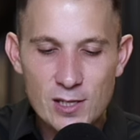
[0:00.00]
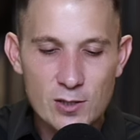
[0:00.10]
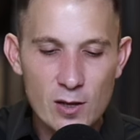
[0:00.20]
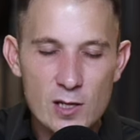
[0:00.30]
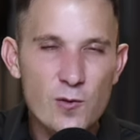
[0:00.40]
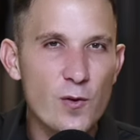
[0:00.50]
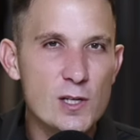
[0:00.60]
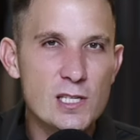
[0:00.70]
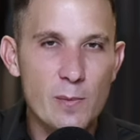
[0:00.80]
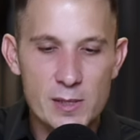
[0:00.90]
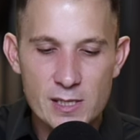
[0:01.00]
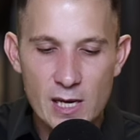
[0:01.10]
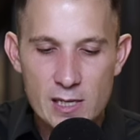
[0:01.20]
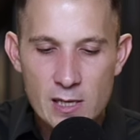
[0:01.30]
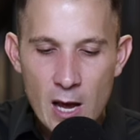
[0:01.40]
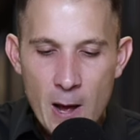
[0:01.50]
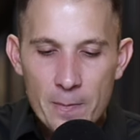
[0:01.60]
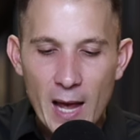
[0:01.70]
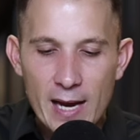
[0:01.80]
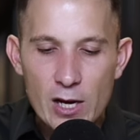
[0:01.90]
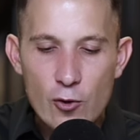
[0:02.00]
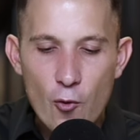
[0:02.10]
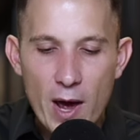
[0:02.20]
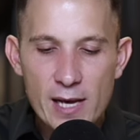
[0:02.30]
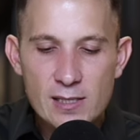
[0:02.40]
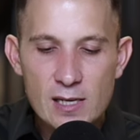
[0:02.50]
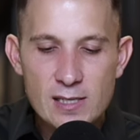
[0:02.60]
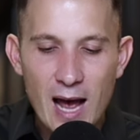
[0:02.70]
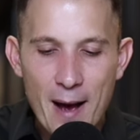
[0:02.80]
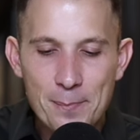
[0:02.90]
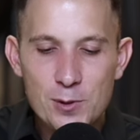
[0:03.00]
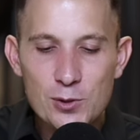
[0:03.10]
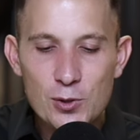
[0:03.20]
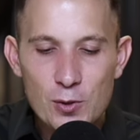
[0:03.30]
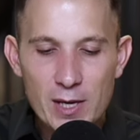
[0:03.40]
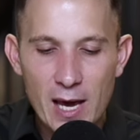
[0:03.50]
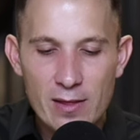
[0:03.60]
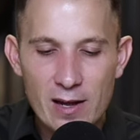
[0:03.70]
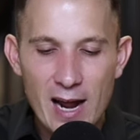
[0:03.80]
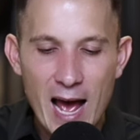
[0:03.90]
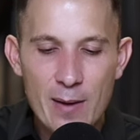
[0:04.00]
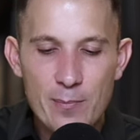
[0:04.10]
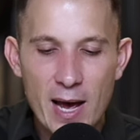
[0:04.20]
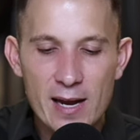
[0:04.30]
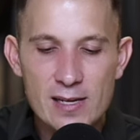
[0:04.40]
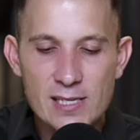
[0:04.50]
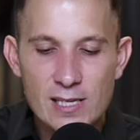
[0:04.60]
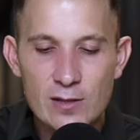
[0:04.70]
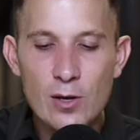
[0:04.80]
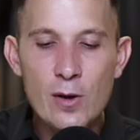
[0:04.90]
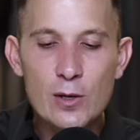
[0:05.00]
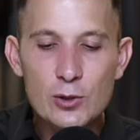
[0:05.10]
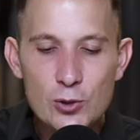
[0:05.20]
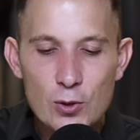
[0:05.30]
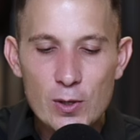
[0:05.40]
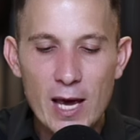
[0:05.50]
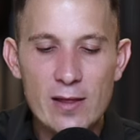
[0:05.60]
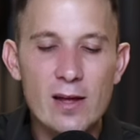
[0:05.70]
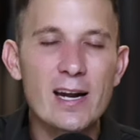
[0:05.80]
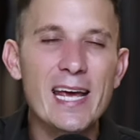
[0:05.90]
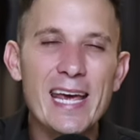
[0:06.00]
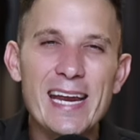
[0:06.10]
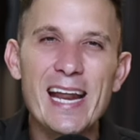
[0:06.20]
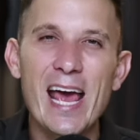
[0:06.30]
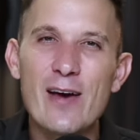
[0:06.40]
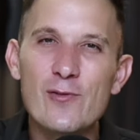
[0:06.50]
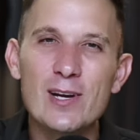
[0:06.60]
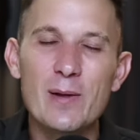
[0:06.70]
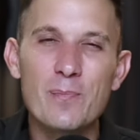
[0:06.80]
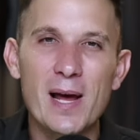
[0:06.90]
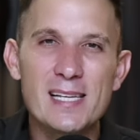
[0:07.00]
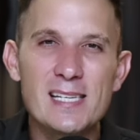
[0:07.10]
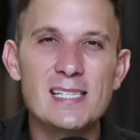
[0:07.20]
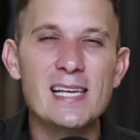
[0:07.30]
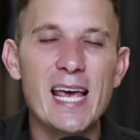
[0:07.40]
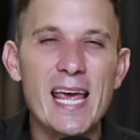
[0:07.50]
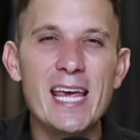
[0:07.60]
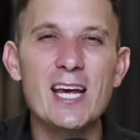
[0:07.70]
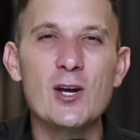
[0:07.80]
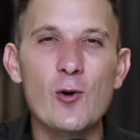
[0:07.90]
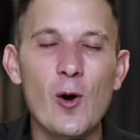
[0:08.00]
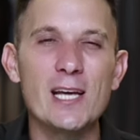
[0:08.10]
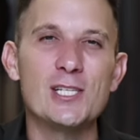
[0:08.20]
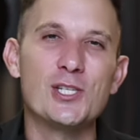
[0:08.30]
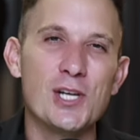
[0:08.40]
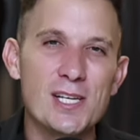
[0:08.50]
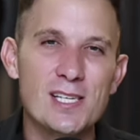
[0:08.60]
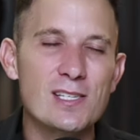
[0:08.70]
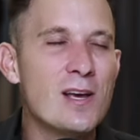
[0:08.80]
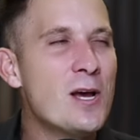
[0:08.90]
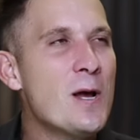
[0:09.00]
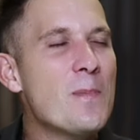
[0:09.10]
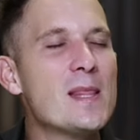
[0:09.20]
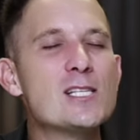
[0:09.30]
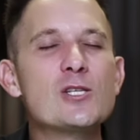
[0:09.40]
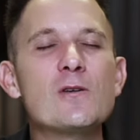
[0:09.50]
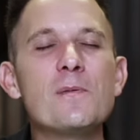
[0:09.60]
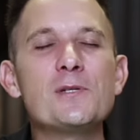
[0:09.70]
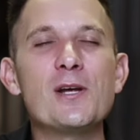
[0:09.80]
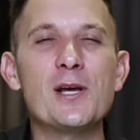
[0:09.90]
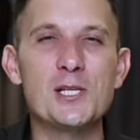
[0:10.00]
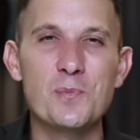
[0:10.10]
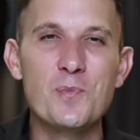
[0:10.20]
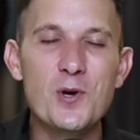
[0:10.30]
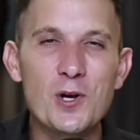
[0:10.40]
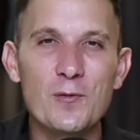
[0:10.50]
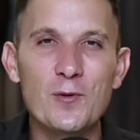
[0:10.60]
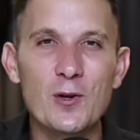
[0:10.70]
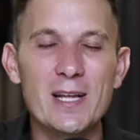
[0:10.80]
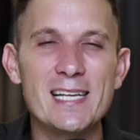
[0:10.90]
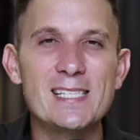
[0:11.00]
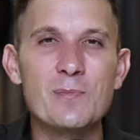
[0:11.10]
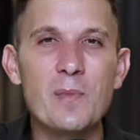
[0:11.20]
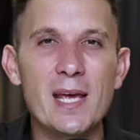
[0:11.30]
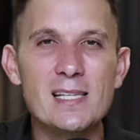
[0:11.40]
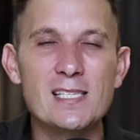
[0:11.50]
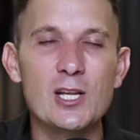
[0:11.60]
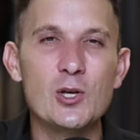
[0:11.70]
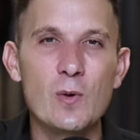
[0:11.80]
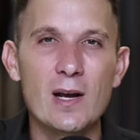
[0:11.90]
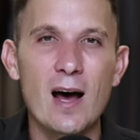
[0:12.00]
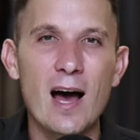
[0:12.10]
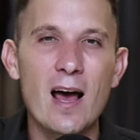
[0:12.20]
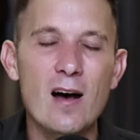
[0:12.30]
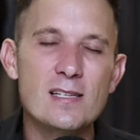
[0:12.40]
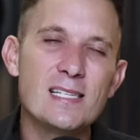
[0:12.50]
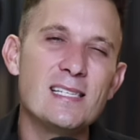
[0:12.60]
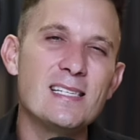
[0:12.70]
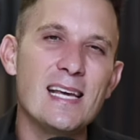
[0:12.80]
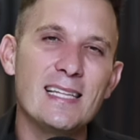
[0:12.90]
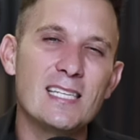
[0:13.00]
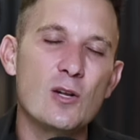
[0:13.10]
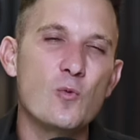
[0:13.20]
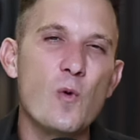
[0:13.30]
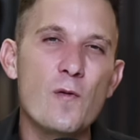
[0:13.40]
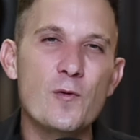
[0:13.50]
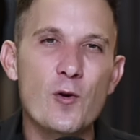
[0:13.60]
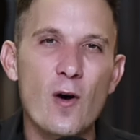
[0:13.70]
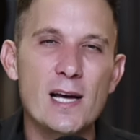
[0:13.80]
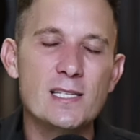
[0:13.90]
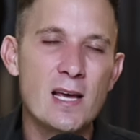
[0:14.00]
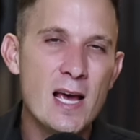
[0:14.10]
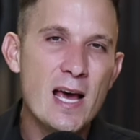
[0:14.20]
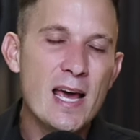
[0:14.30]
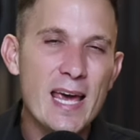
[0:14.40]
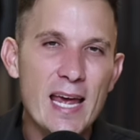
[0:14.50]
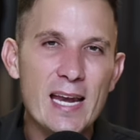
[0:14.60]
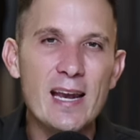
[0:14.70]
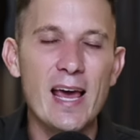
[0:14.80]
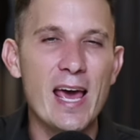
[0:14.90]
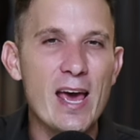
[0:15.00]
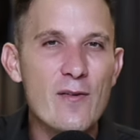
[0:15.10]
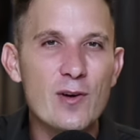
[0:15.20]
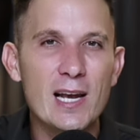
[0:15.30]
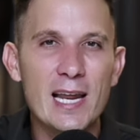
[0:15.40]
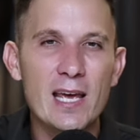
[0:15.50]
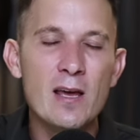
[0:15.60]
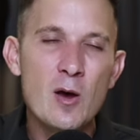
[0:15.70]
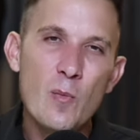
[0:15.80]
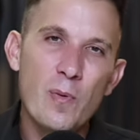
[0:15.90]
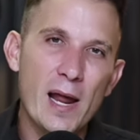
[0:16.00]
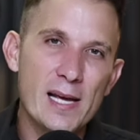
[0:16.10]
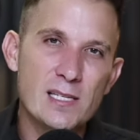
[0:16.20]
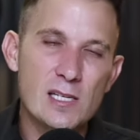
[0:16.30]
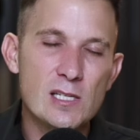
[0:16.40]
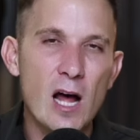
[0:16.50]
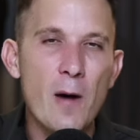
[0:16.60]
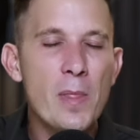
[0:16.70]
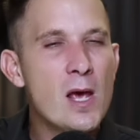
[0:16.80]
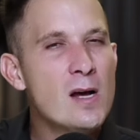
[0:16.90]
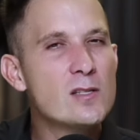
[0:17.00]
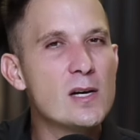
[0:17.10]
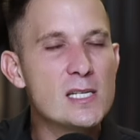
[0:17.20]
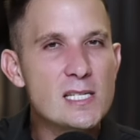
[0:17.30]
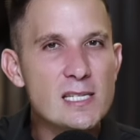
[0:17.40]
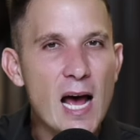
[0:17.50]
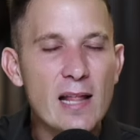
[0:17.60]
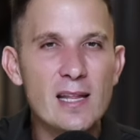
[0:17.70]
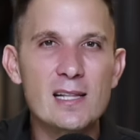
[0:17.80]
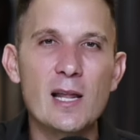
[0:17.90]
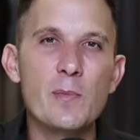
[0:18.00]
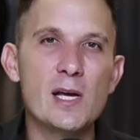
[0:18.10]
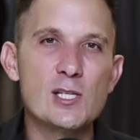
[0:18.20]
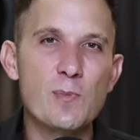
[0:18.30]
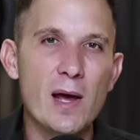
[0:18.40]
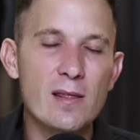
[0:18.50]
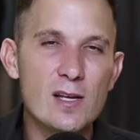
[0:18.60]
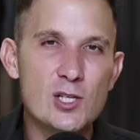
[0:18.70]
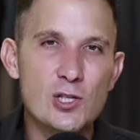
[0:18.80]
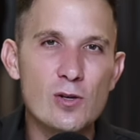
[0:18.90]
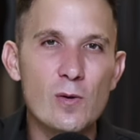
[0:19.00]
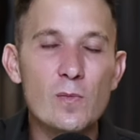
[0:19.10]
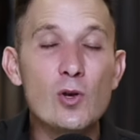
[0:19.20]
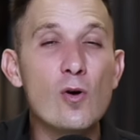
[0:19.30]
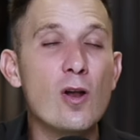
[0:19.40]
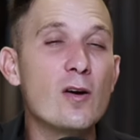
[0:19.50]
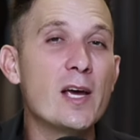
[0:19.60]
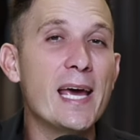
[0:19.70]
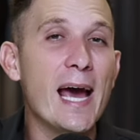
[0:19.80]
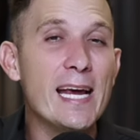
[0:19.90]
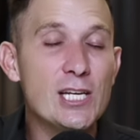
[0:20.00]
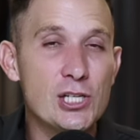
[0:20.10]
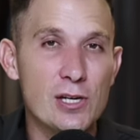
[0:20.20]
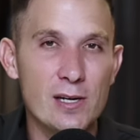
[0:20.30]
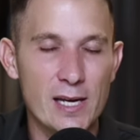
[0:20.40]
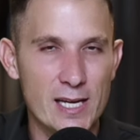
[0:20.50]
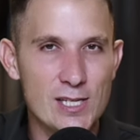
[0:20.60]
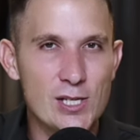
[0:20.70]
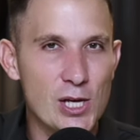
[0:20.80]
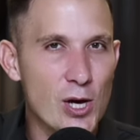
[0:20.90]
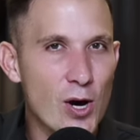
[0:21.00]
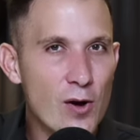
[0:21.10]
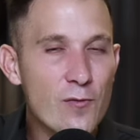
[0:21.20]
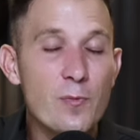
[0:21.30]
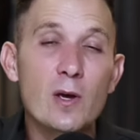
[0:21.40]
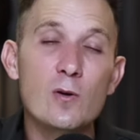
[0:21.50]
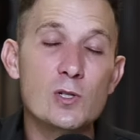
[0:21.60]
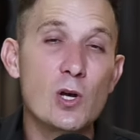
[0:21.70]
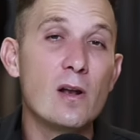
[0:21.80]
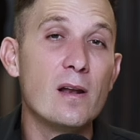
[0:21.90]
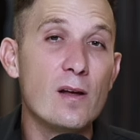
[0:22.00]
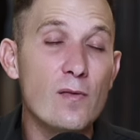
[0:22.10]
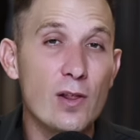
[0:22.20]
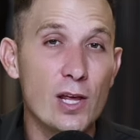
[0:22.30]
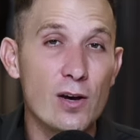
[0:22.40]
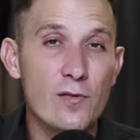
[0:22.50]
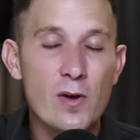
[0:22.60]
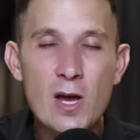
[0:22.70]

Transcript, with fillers: to this, verse number six and he raised us up together and made us sit together in heavenly places in Christ Jesus. The scripture is beautiful. It means that you and I are seated with Christ in heavenly places. Now, to understand that, let me explain this to you. Your location is the earth because you live on the earth,